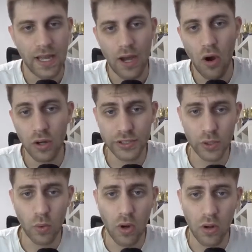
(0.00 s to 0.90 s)

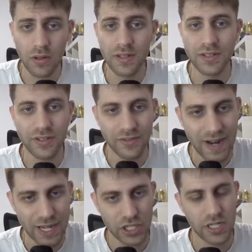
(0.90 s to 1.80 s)
also called the
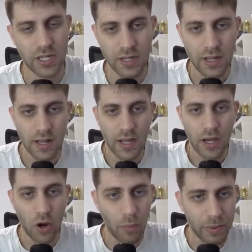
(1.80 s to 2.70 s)
Russian
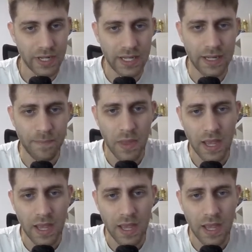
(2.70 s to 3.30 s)
opening,